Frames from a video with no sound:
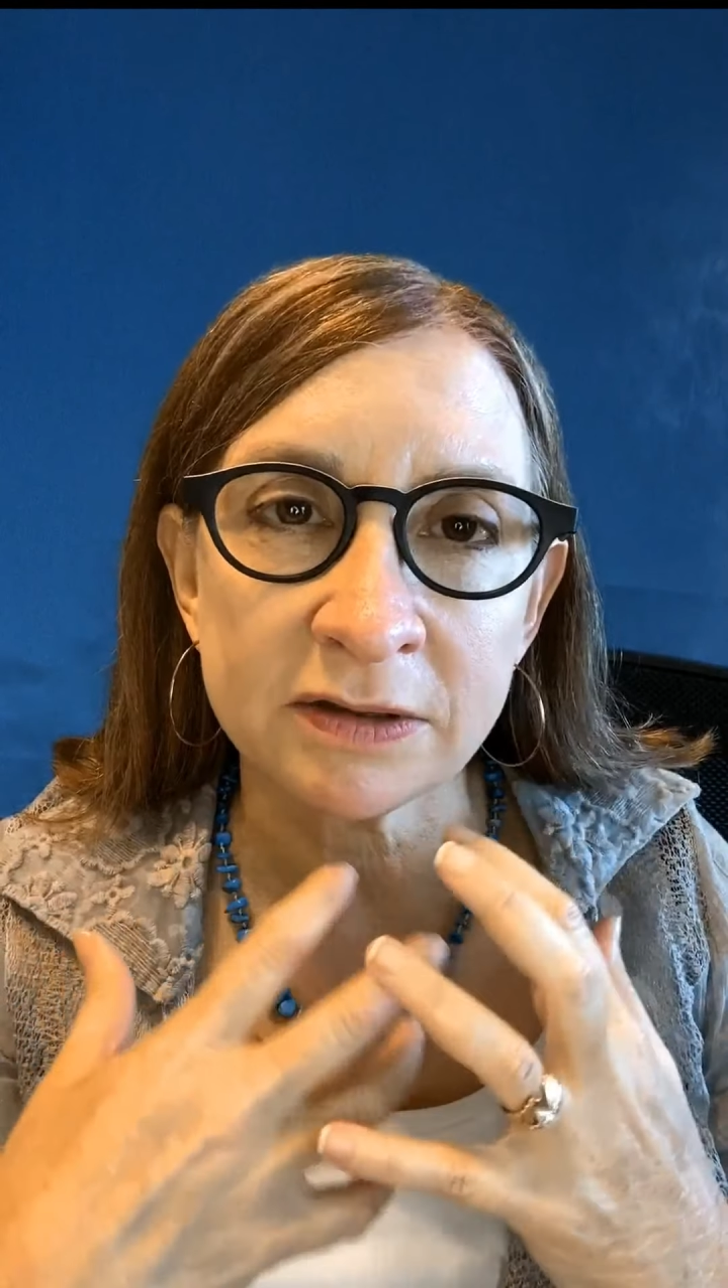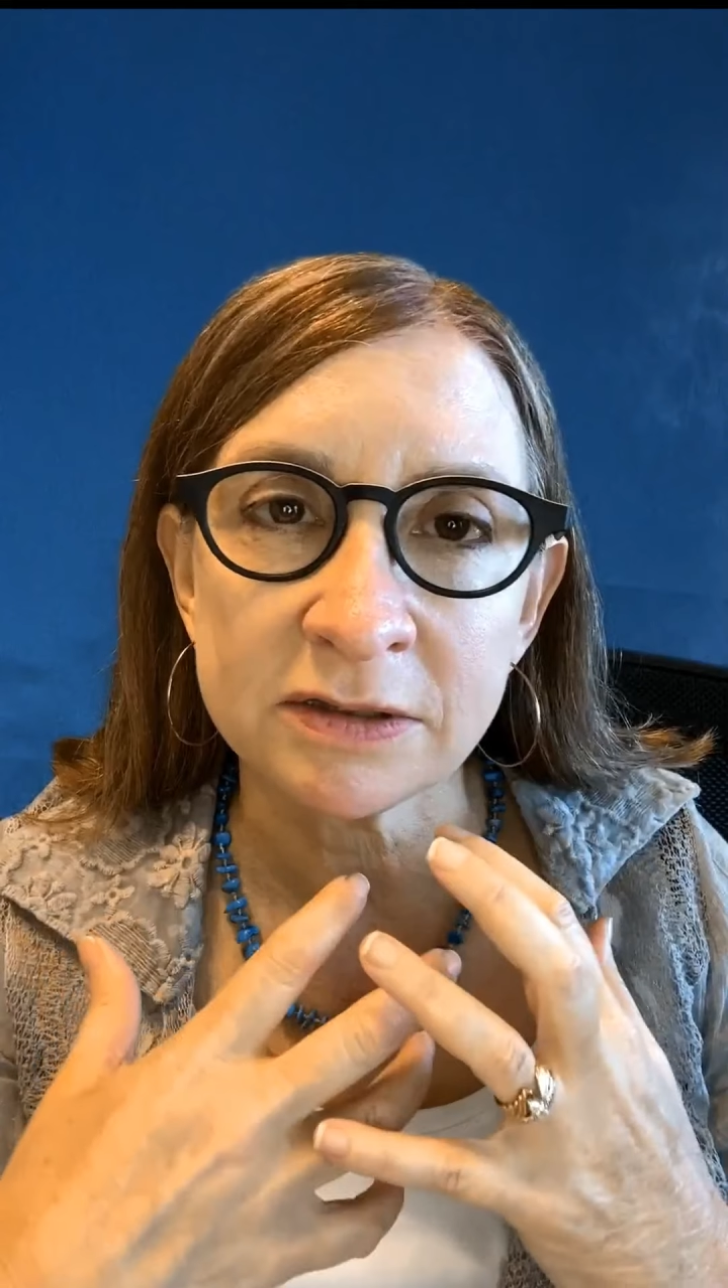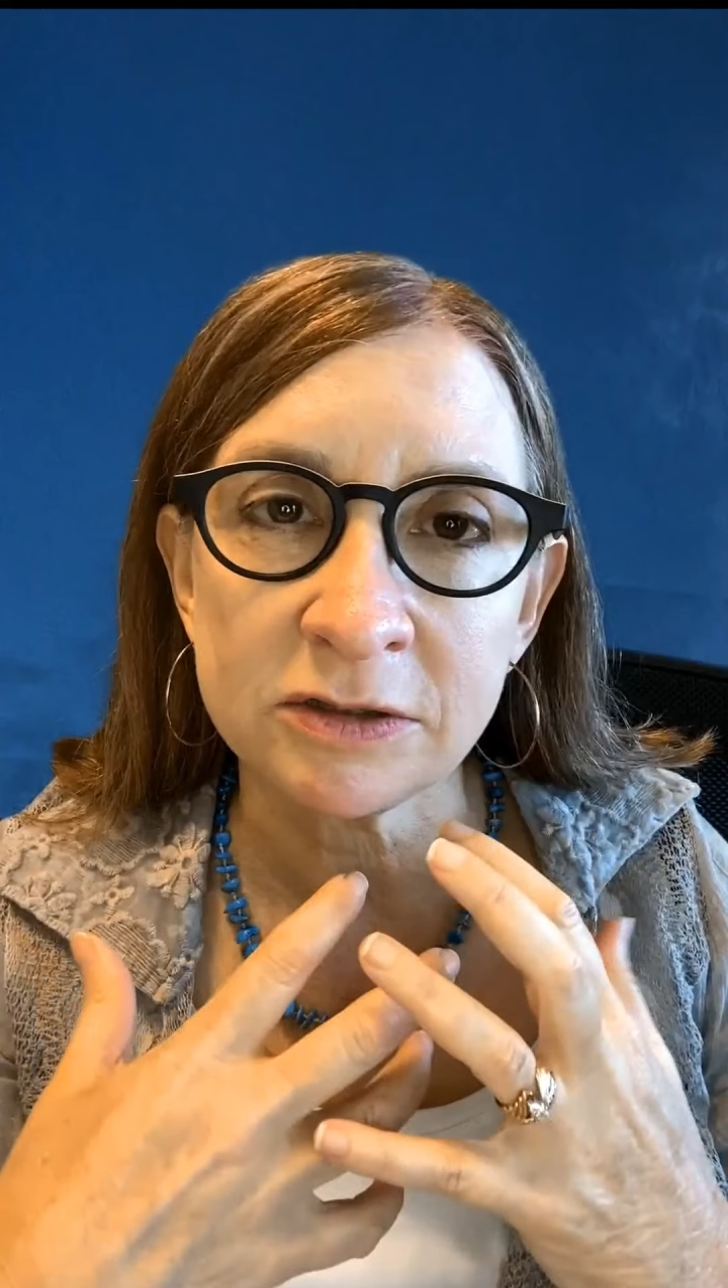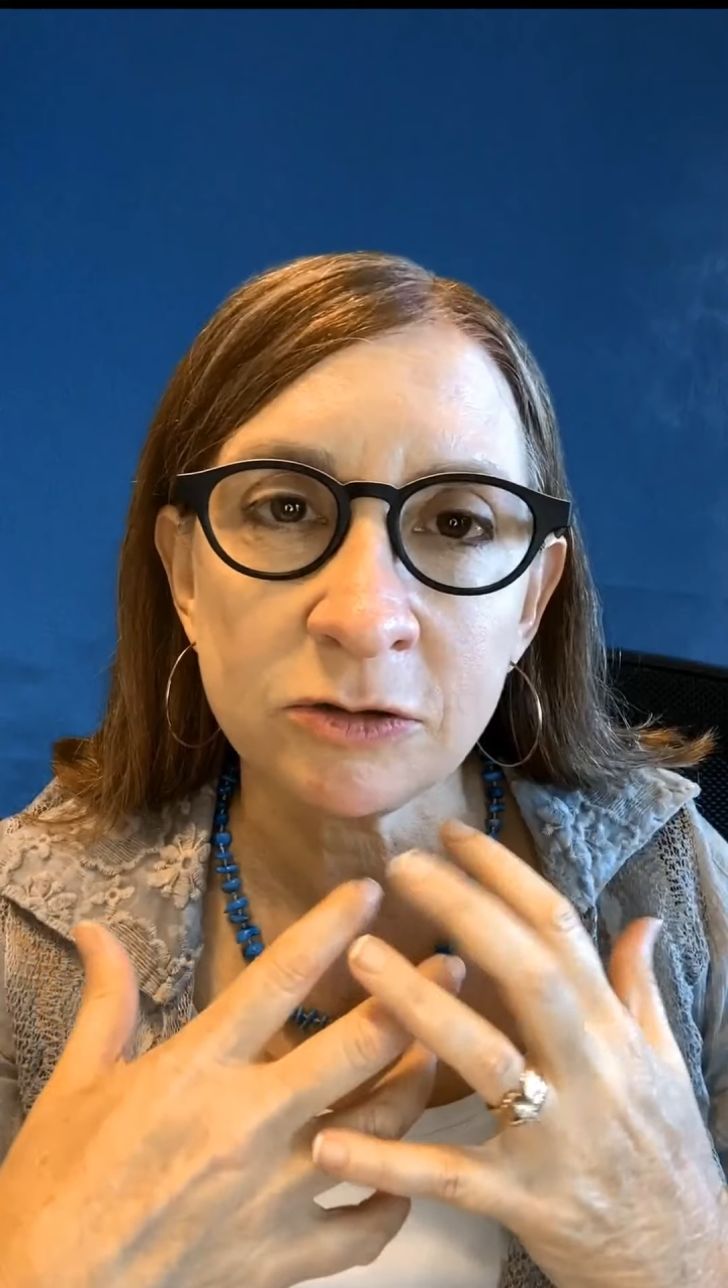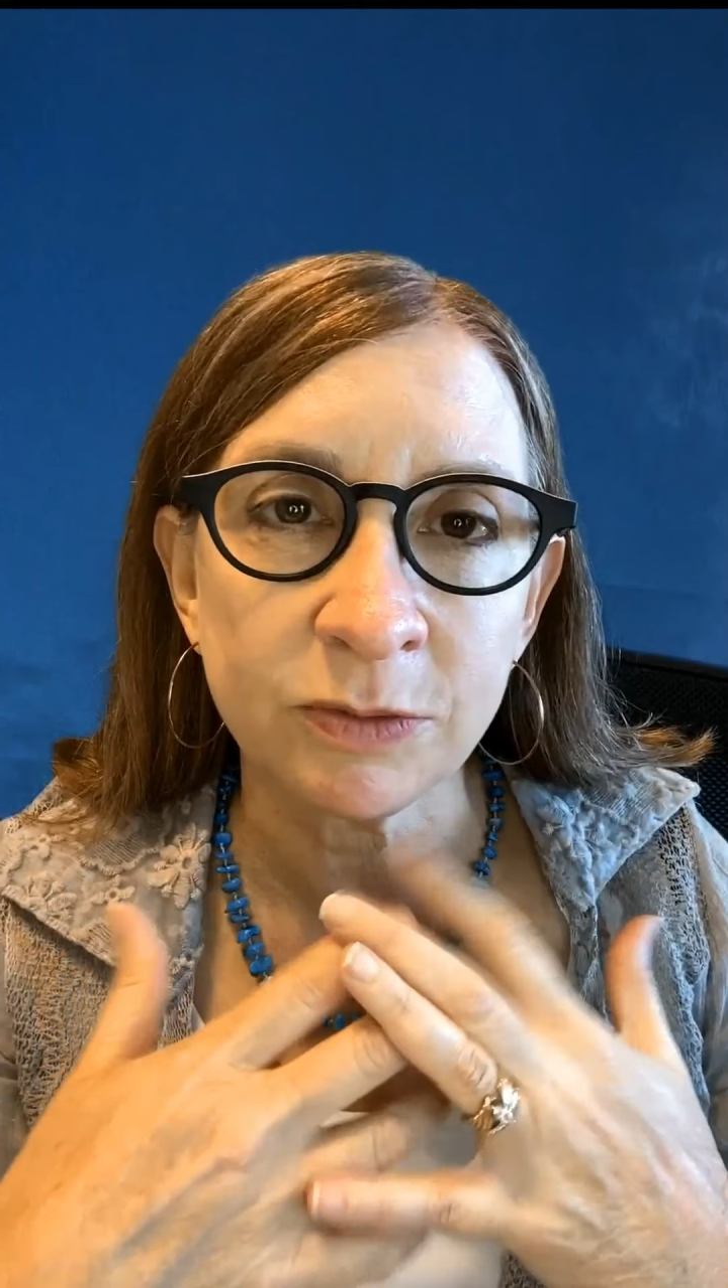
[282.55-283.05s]
that
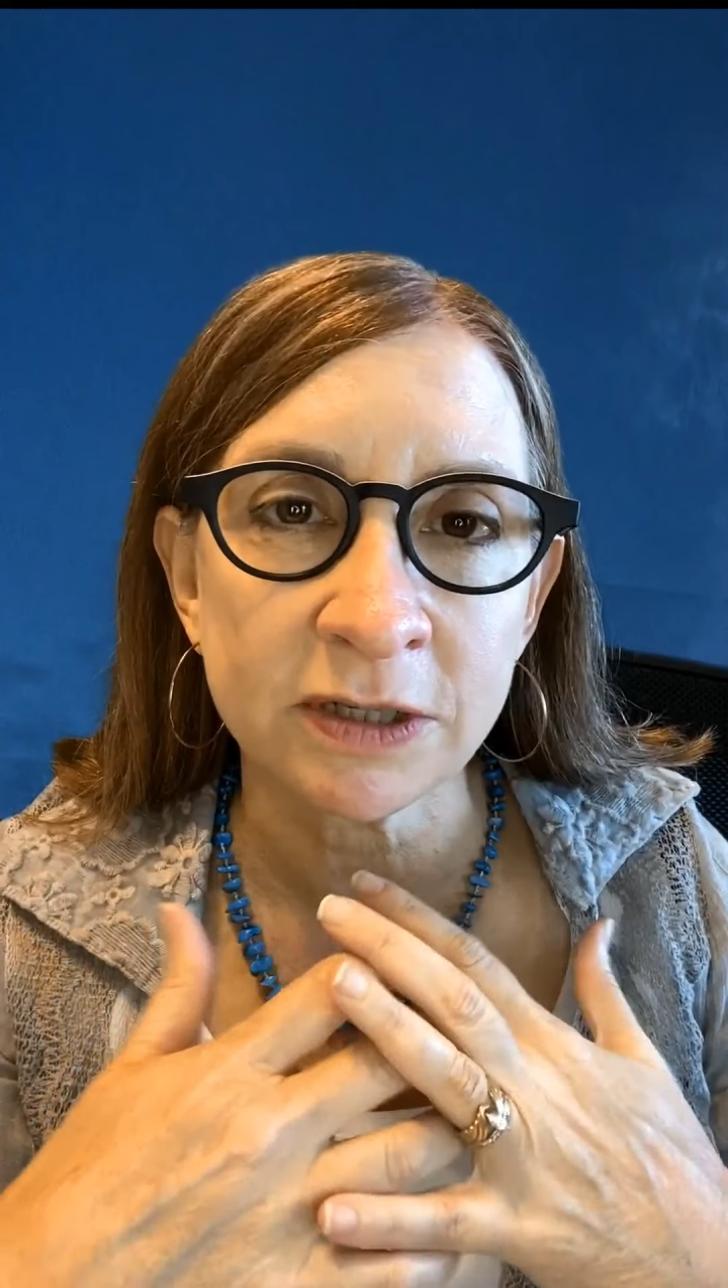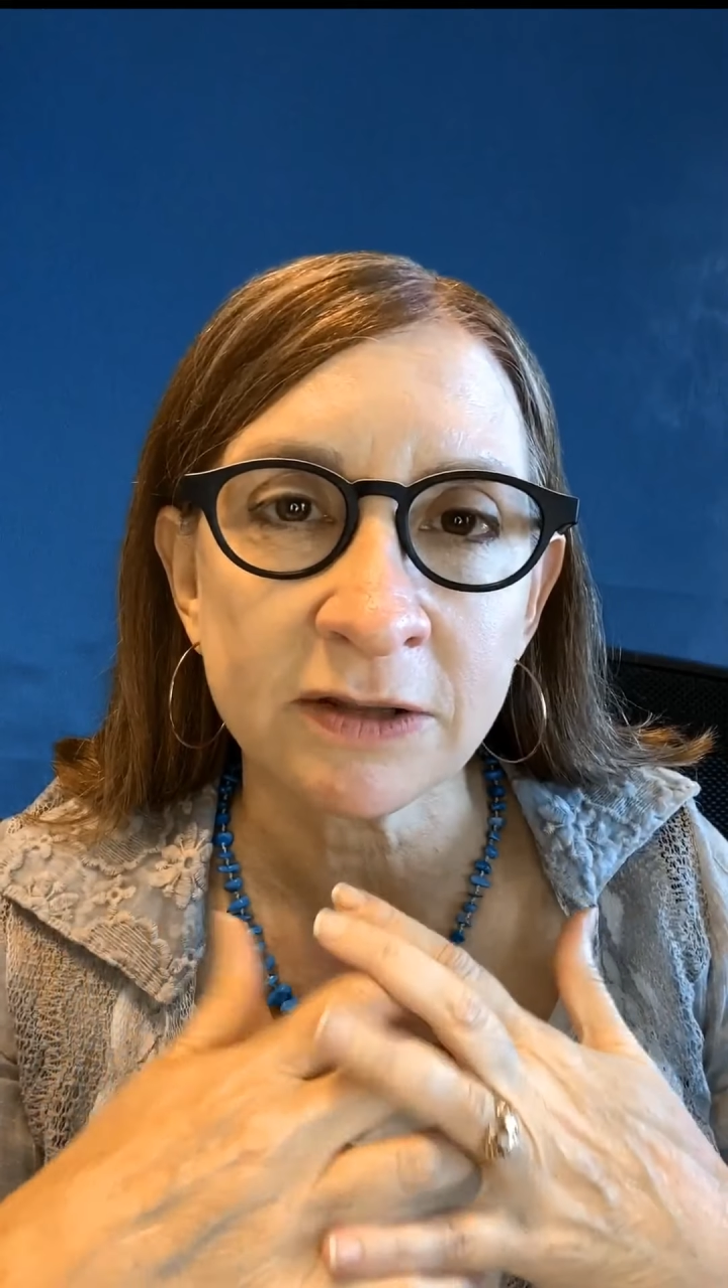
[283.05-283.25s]
it's stupid.